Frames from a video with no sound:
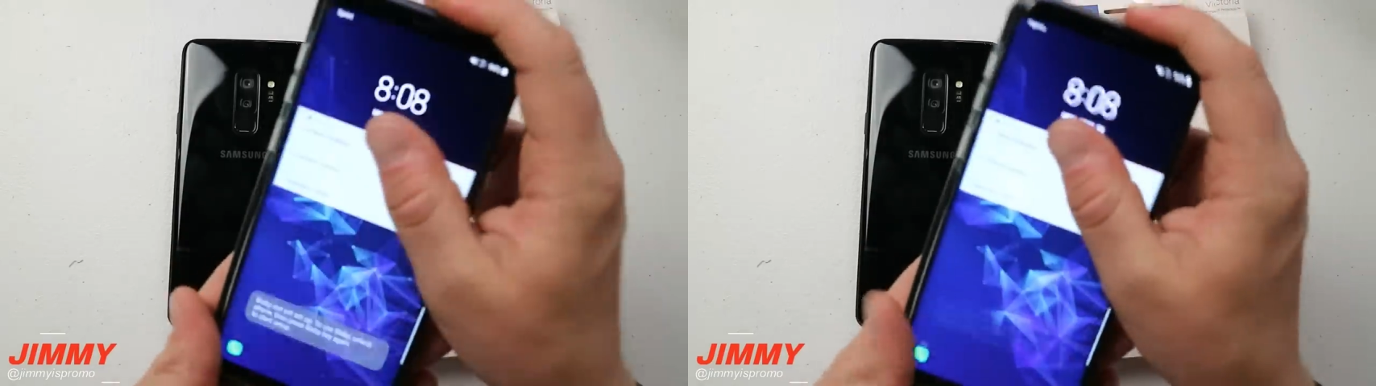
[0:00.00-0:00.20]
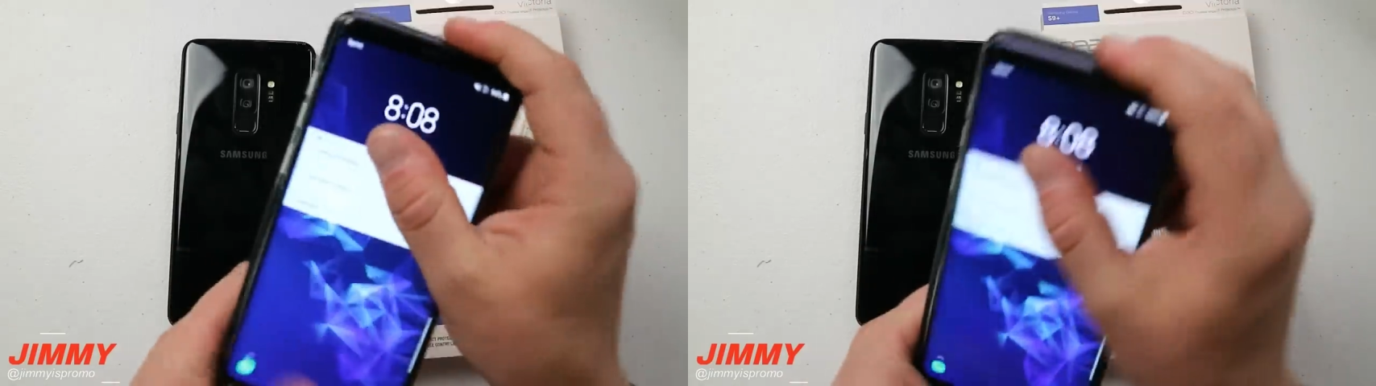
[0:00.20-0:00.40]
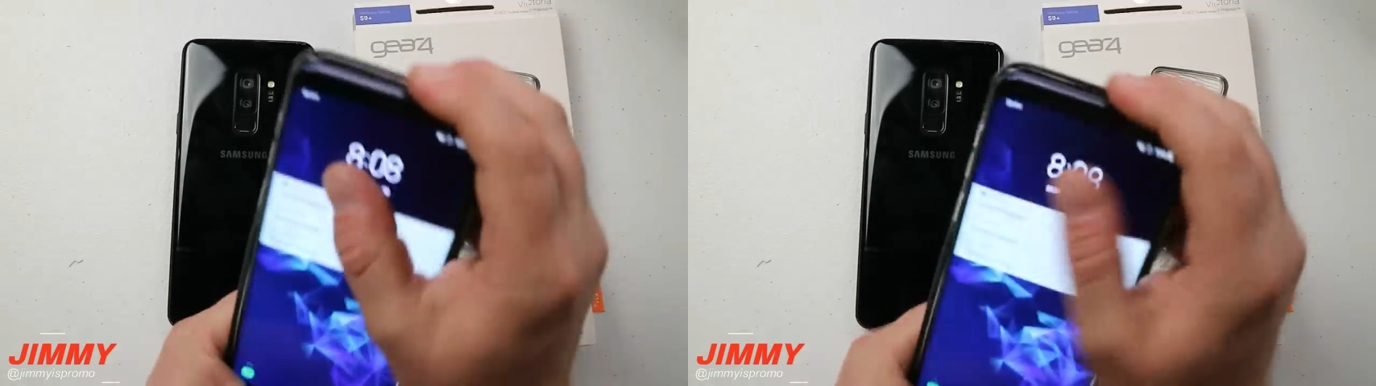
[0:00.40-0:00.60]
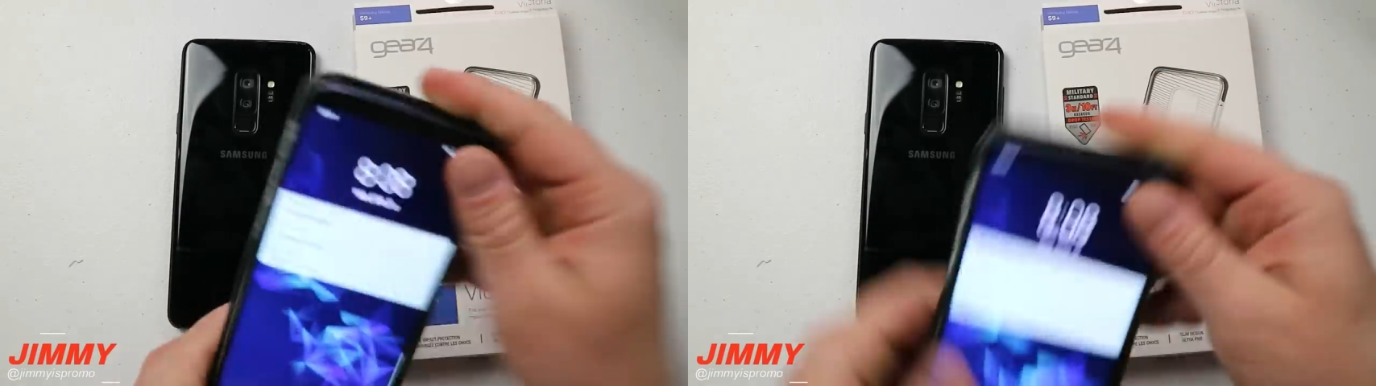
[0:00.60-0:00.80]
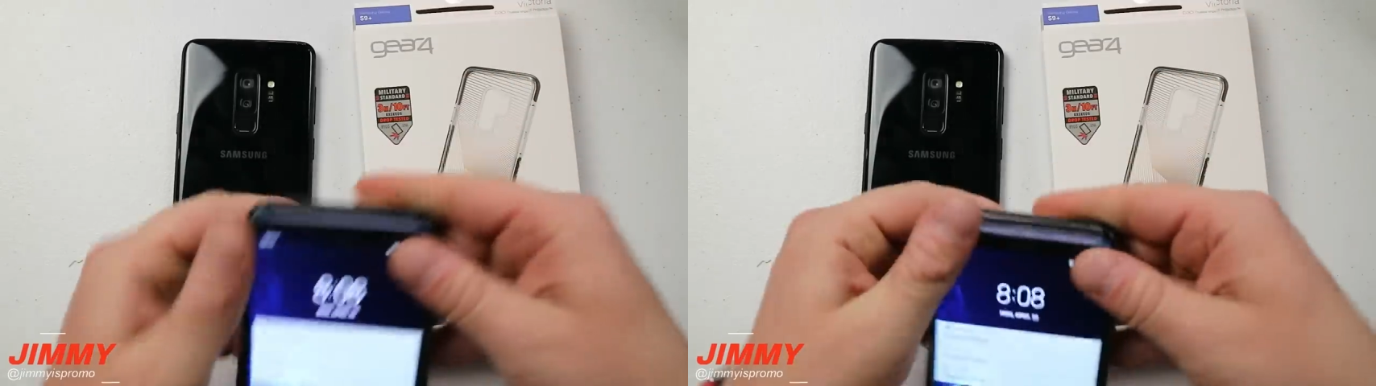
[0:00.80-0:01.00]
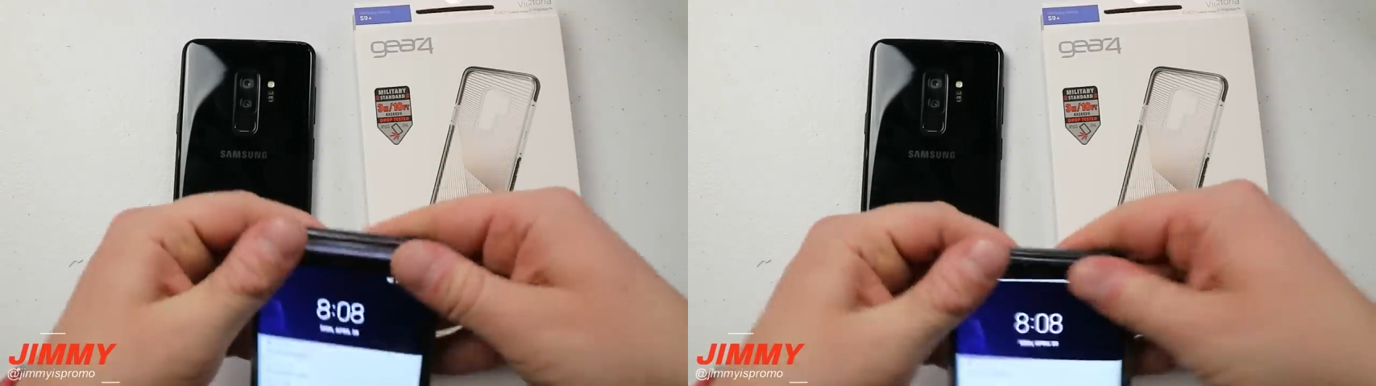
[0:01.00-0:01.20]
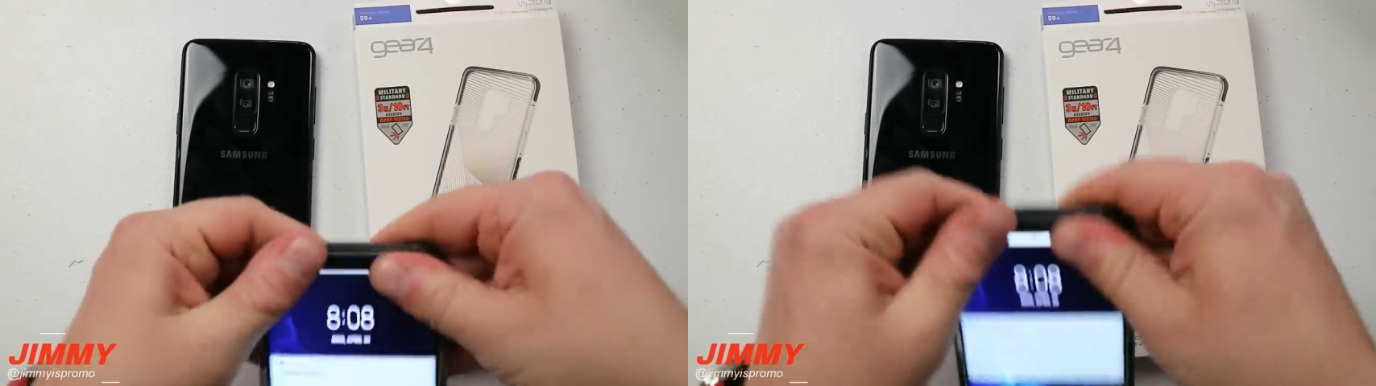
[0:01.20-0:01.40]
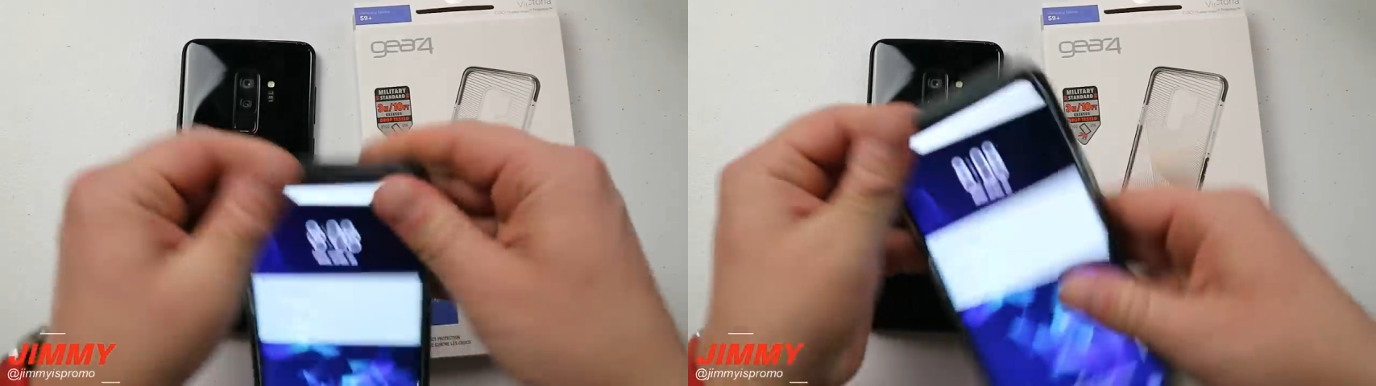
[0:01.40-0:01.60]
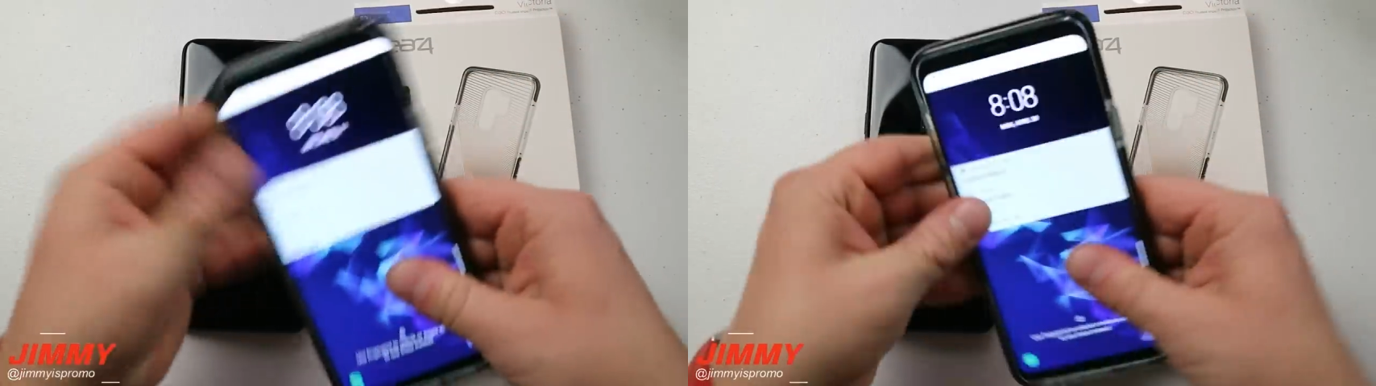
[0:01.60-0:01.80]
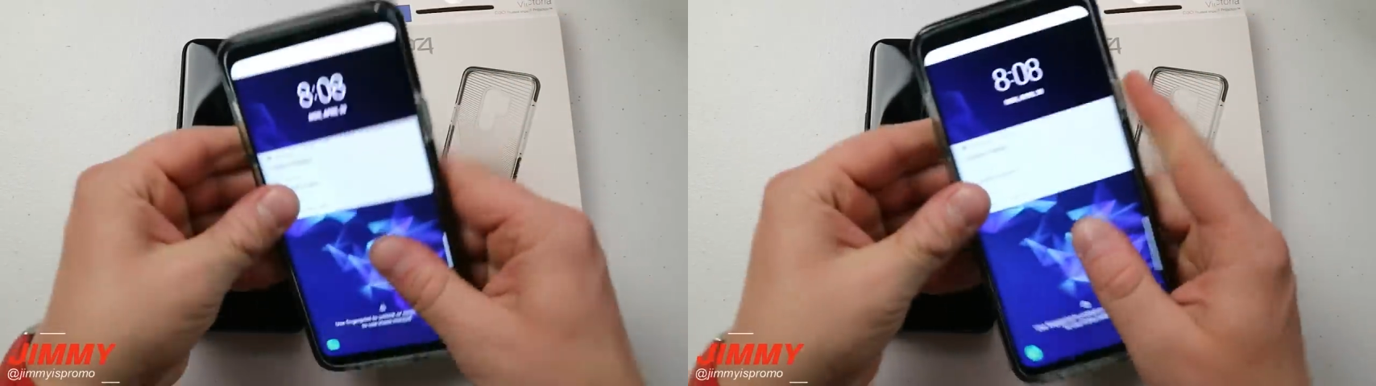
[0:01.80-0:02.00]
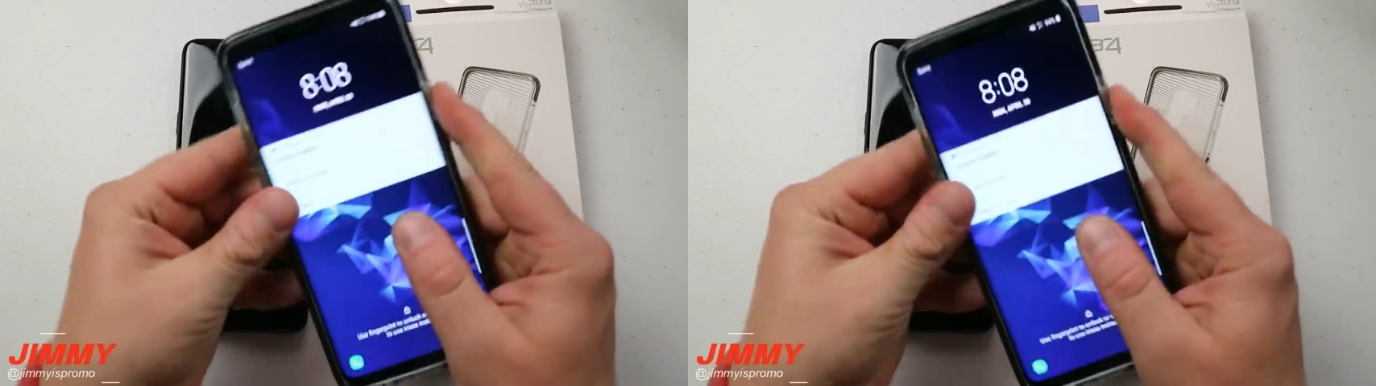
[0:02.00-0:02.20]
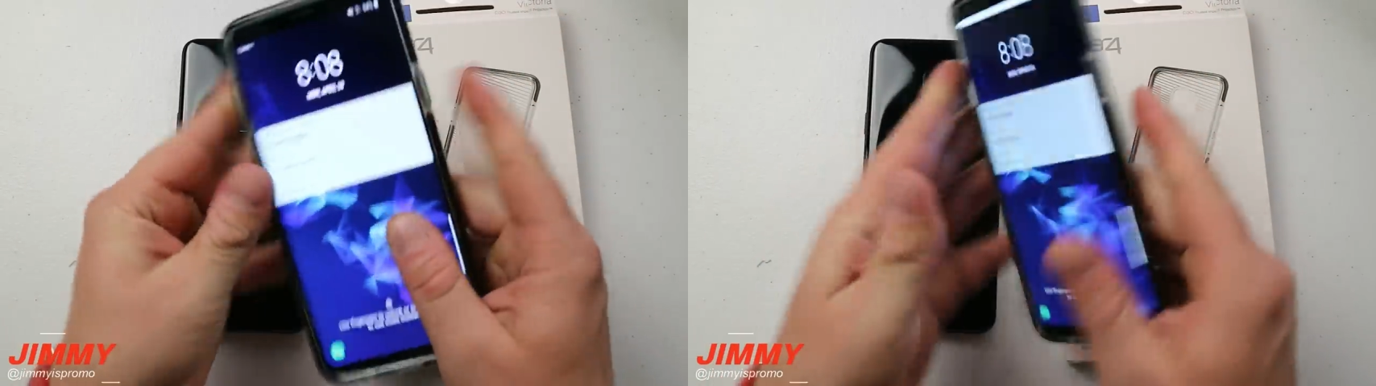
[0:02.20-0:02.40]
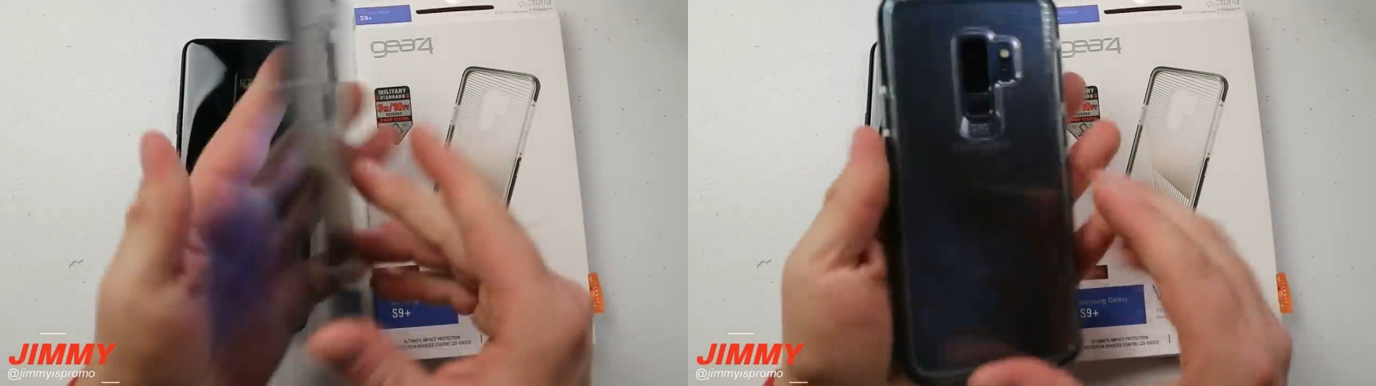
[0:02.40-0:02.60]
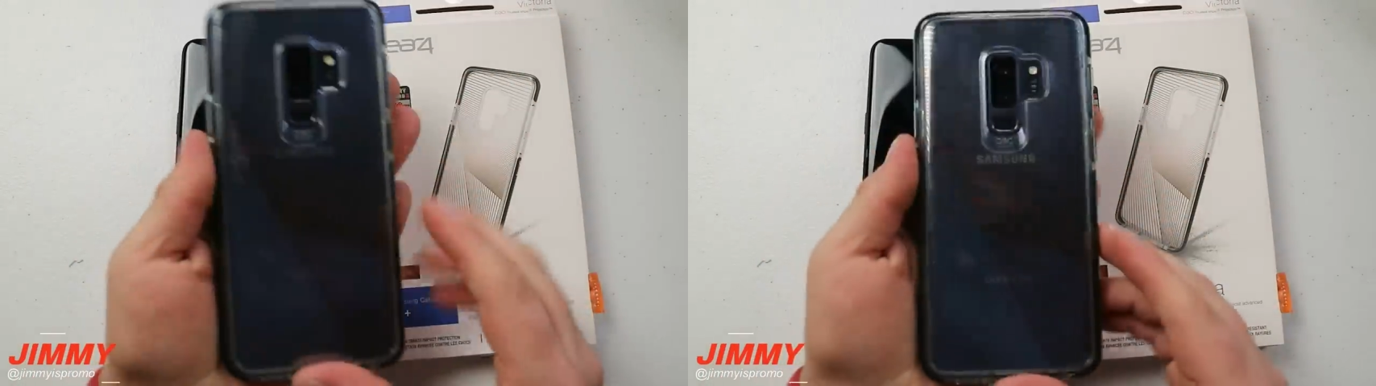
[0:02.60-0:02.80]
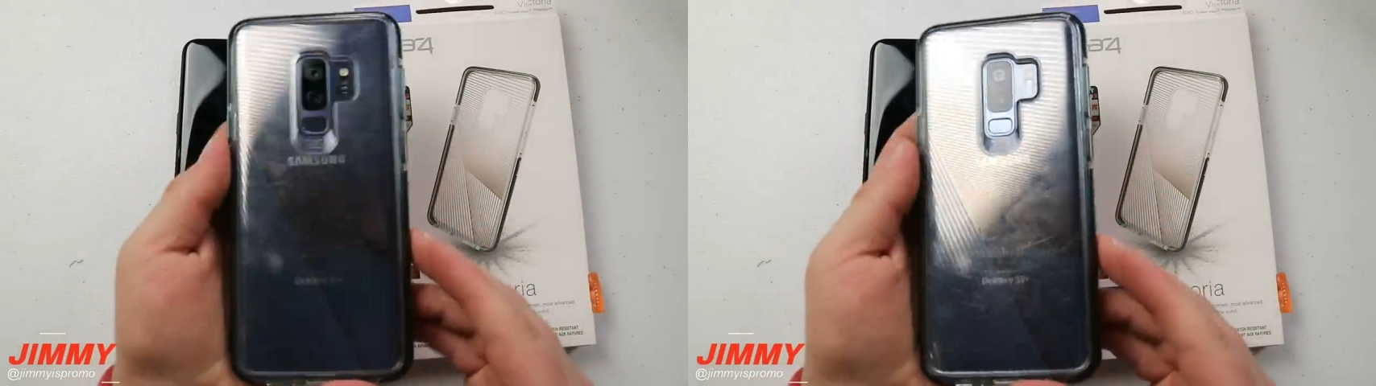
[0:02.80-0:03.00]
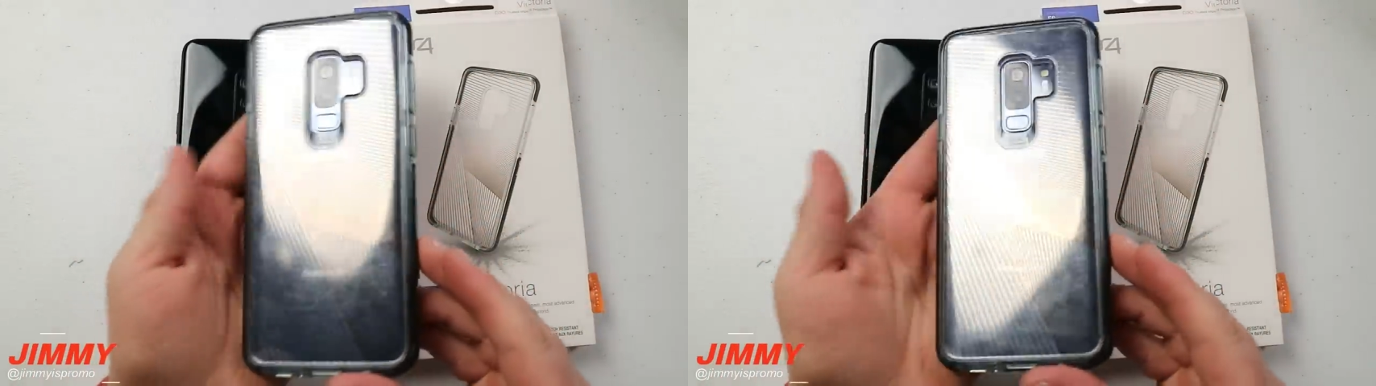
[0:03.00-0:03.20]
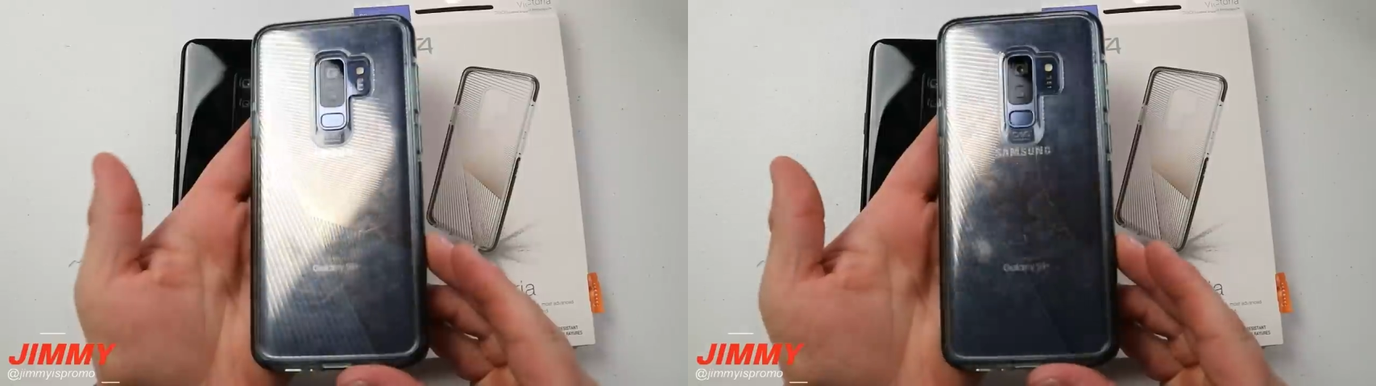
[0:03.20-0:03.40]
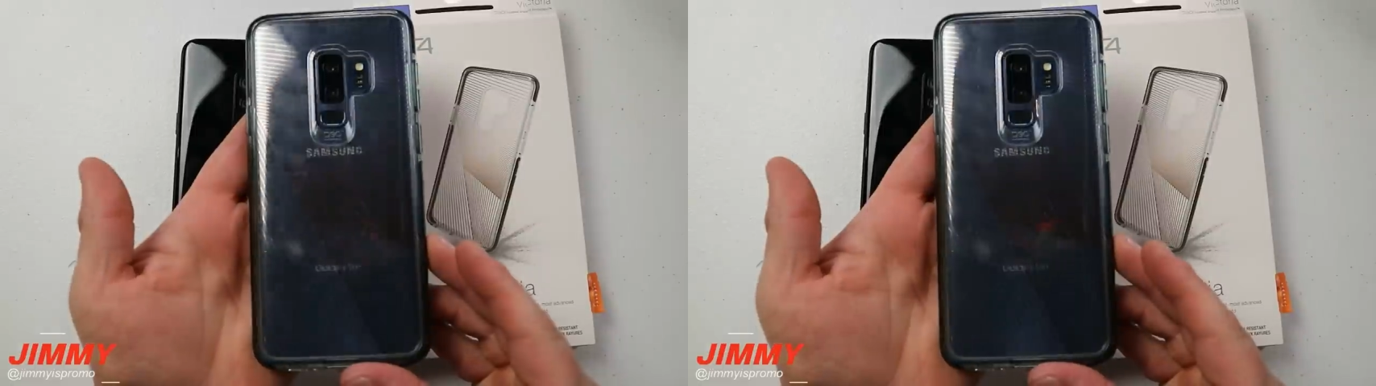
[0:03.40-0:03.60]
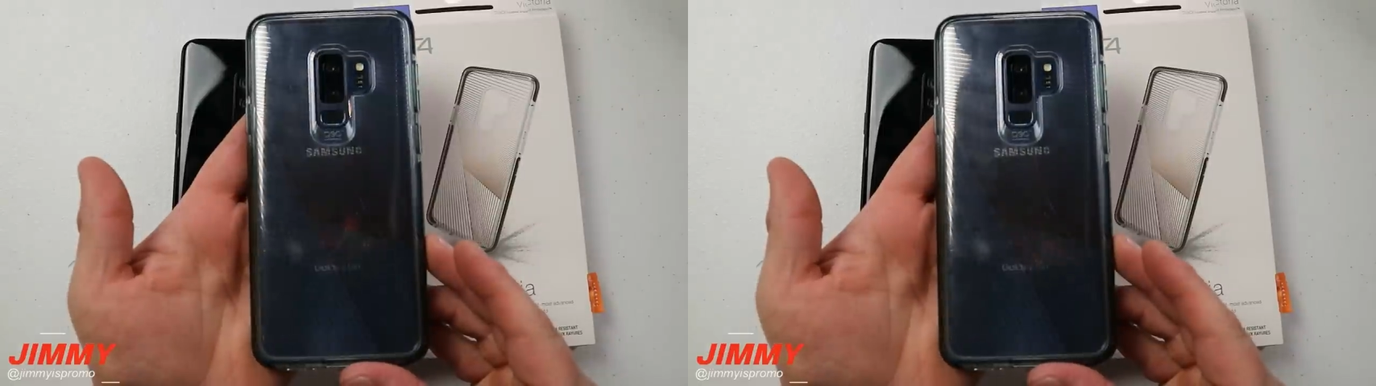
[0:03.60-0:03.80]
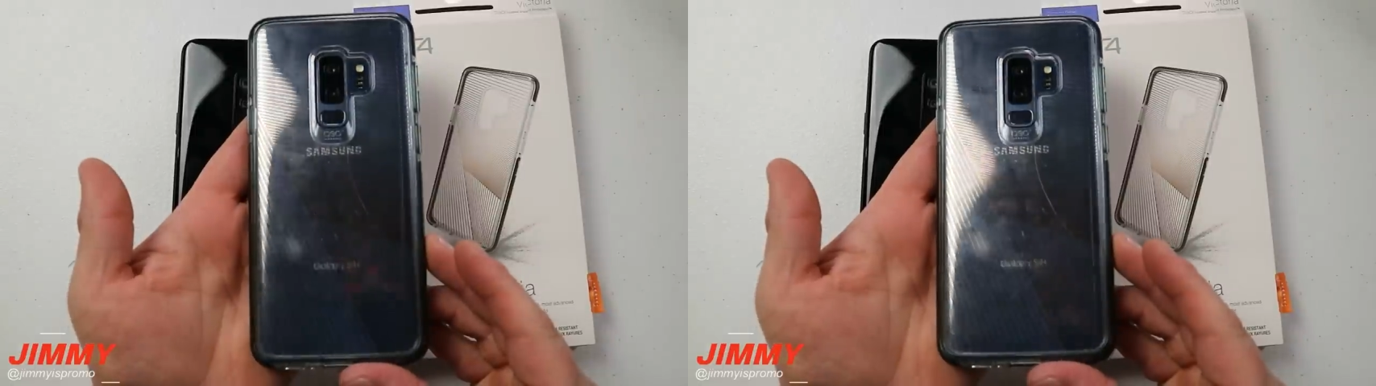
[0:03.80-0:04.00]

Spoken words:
Nobody's mouth can be seen.